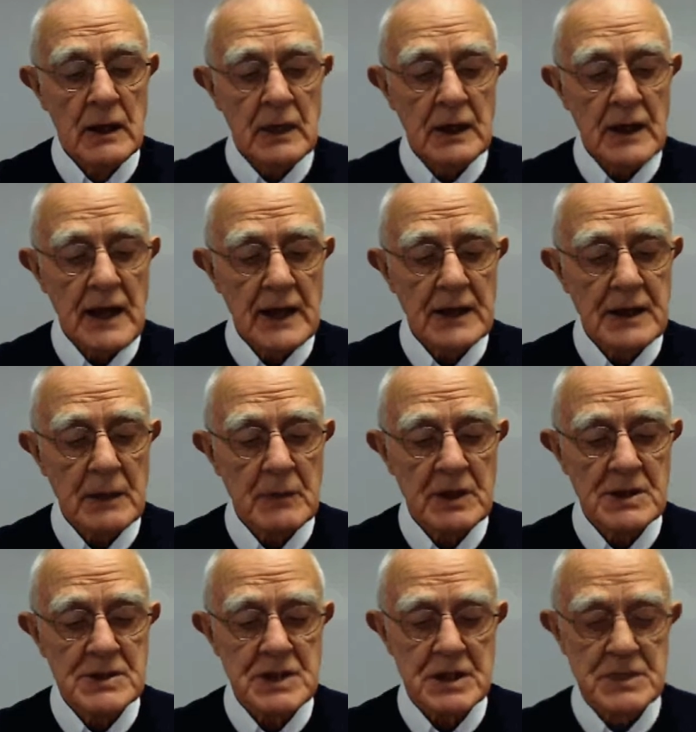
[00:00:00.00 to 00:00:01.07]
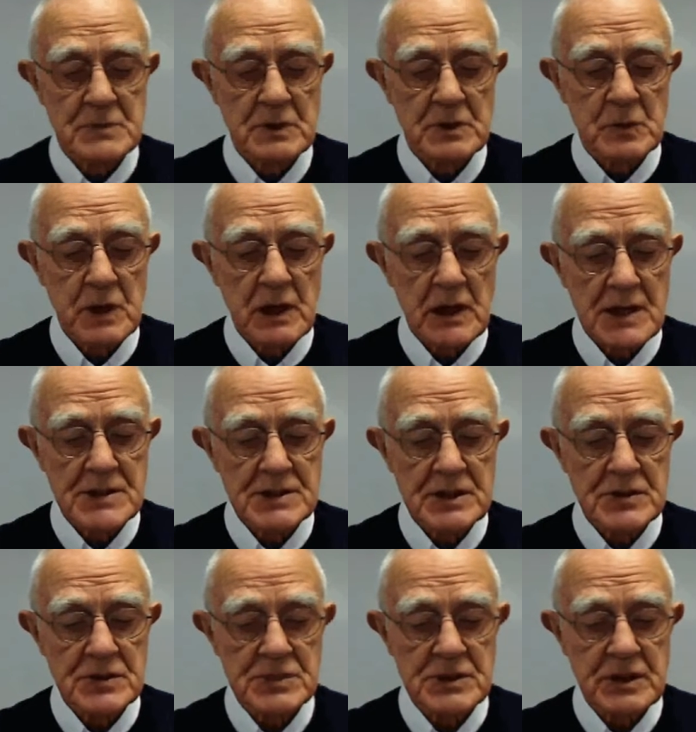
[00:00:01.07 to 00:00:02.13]
In academic assessment, we are less
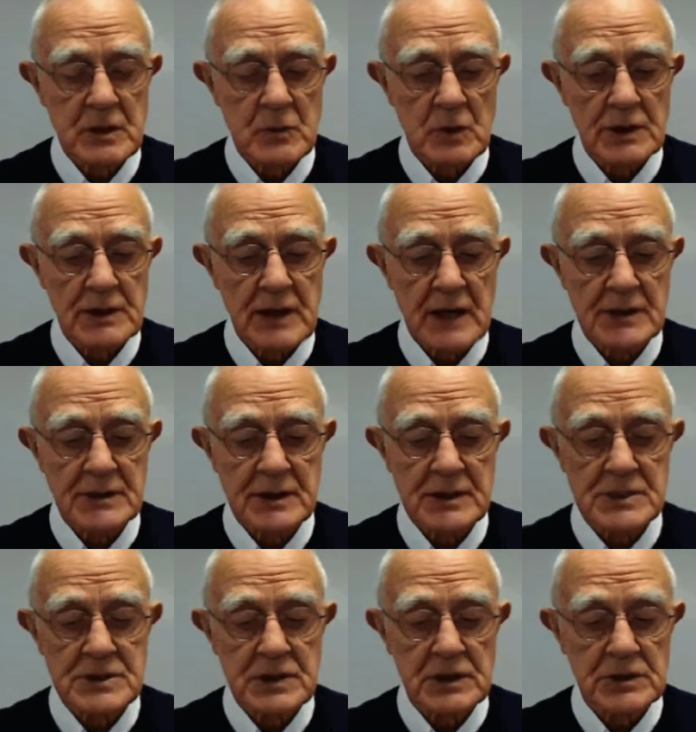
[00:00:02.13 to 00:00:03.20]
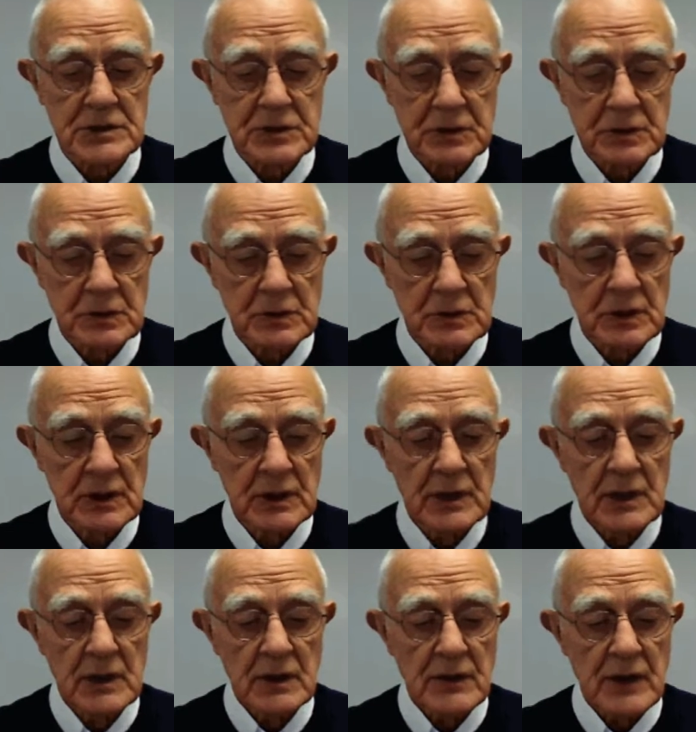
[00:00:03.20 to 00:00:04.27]
interested in what candidates can do,
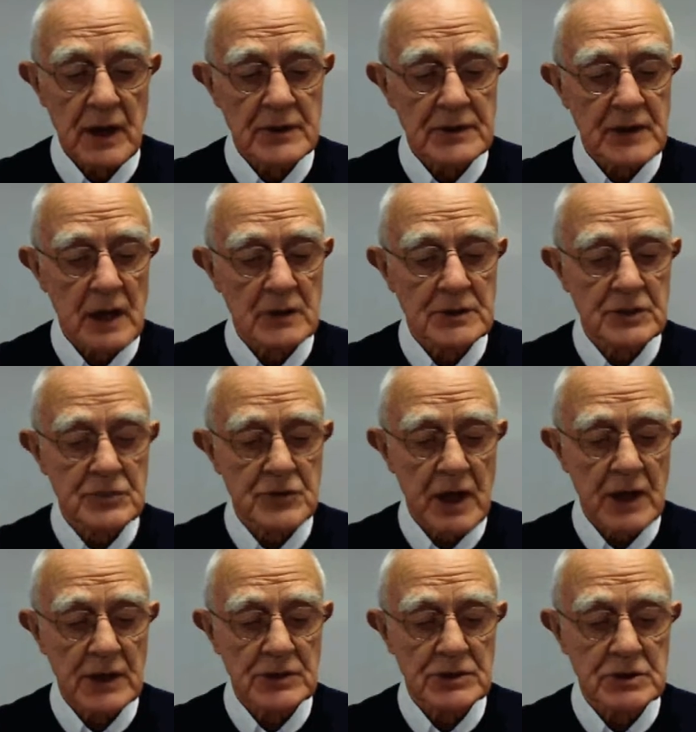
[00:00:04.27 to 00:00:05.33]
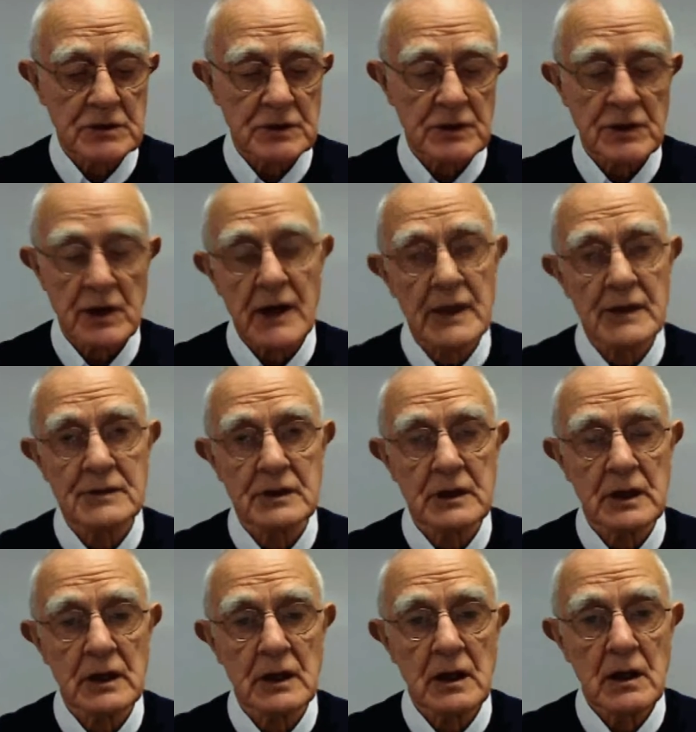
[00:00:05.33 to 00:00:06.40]
the undoubted range and
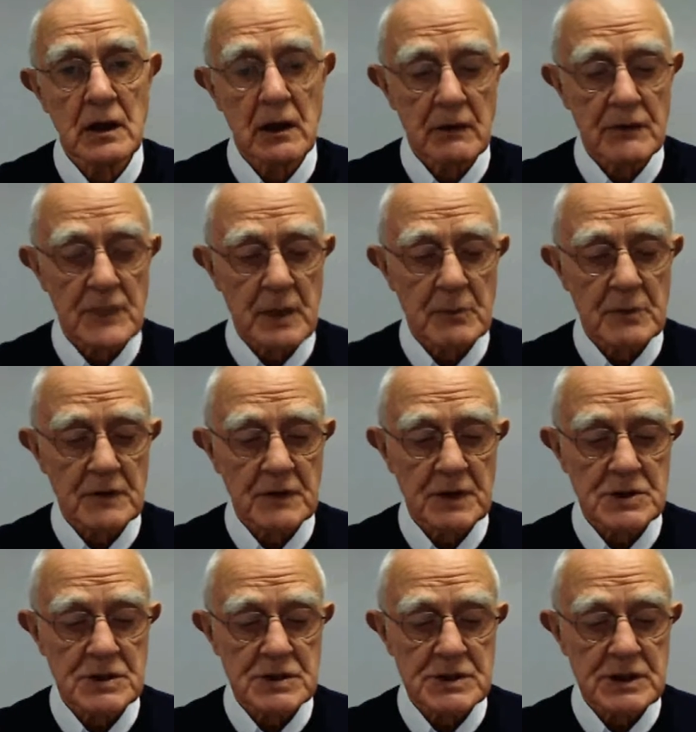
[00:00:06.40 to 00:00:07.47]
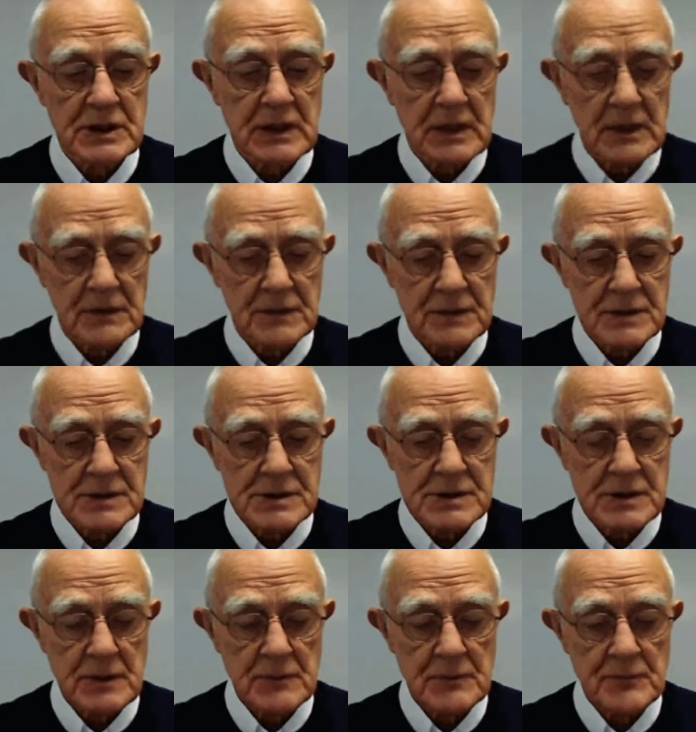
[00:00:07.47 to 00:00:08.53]
variety of their proficiency gifts.
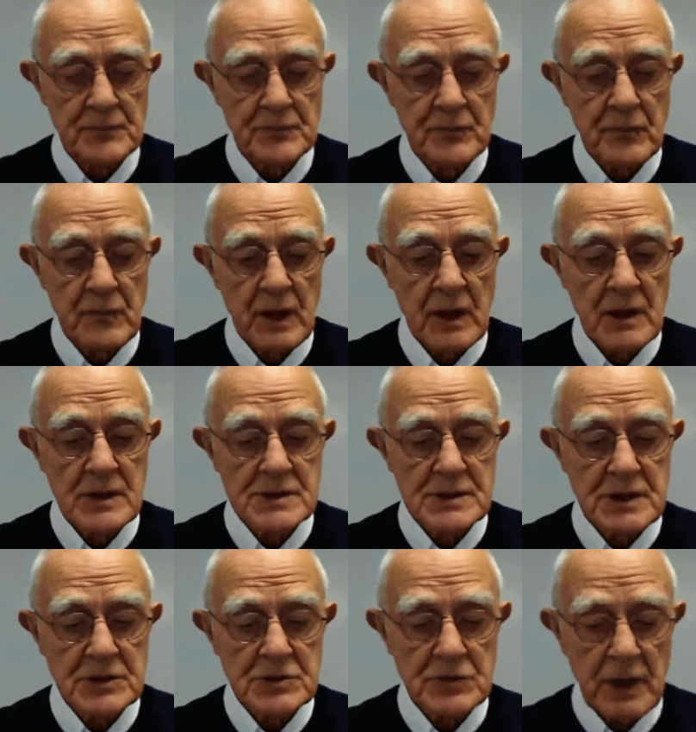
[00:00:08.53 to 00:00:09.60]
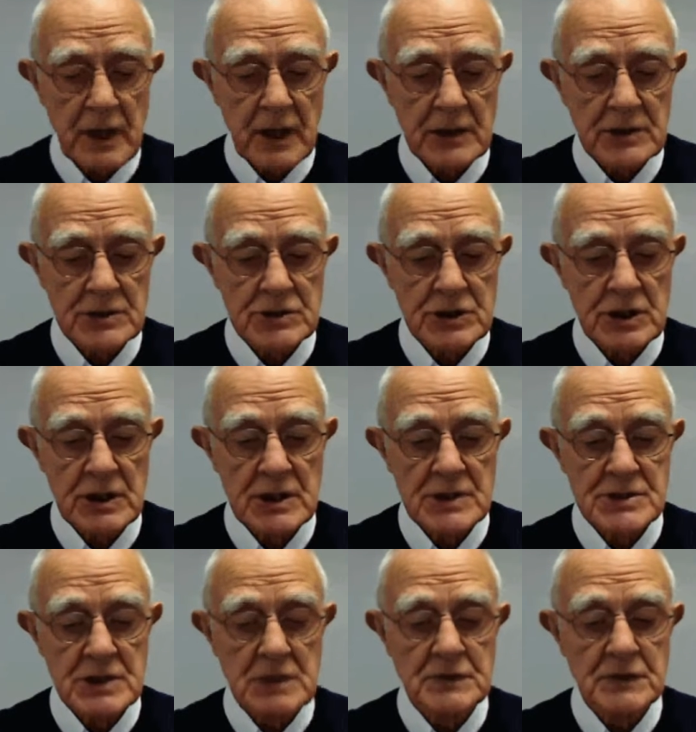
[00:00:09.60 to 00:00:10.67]
Such range,
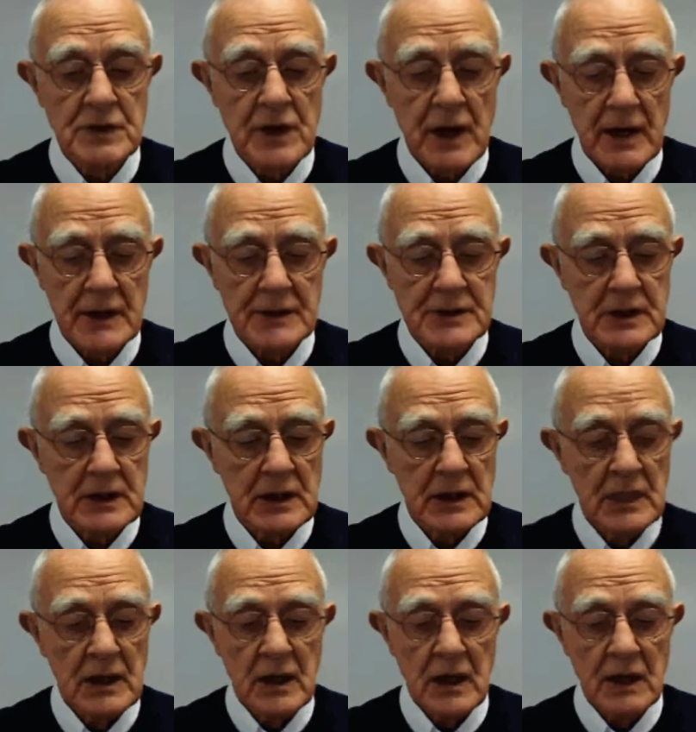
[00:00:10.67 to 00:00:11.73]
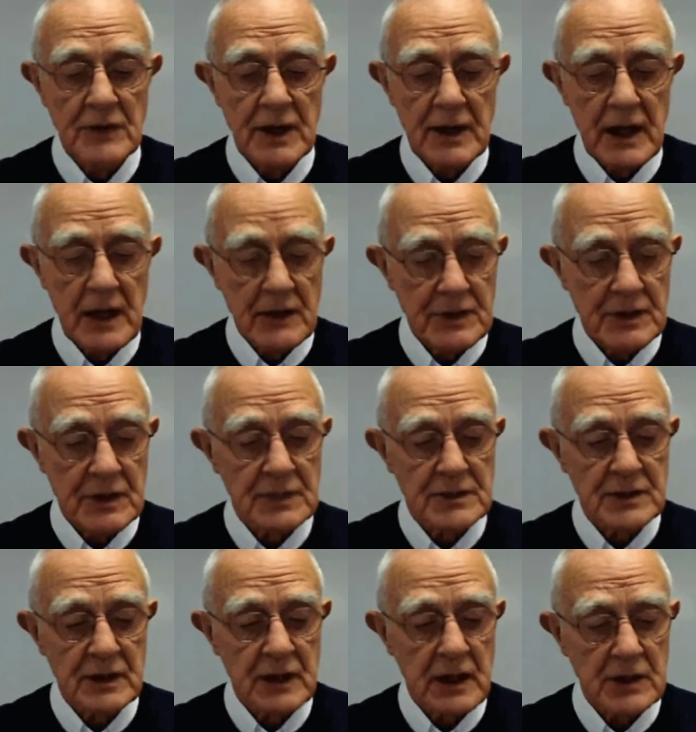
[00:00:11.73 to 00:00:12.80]
such variety, are very evident
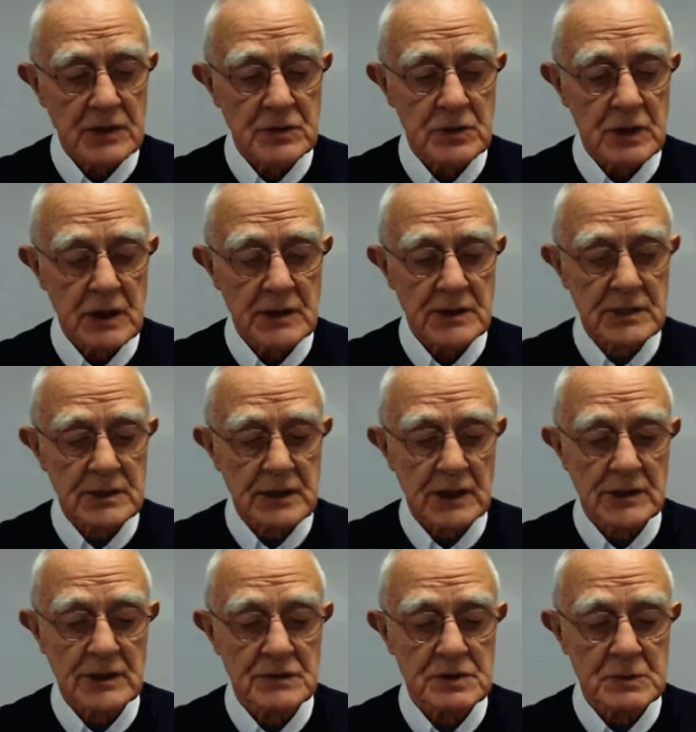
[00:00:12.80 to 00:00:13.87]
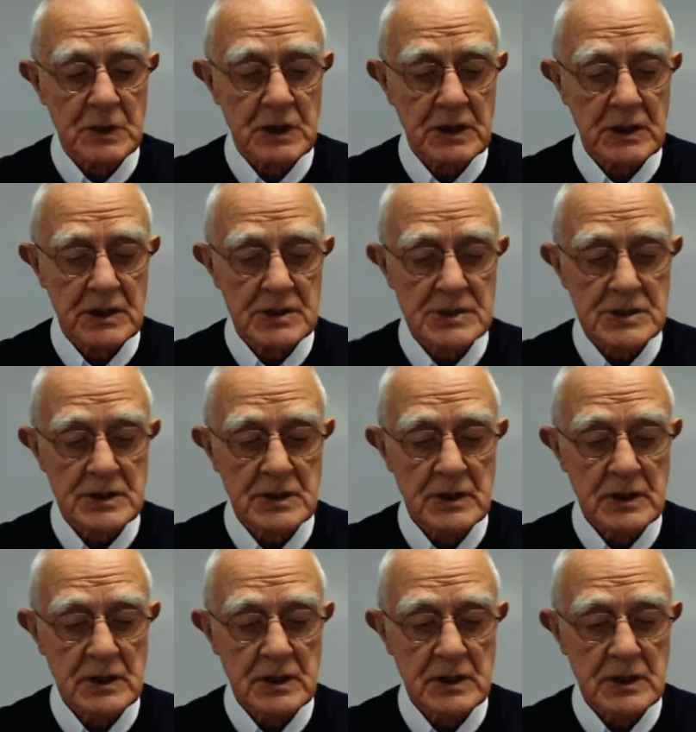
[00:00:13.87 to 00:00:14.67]
in educated native speakers.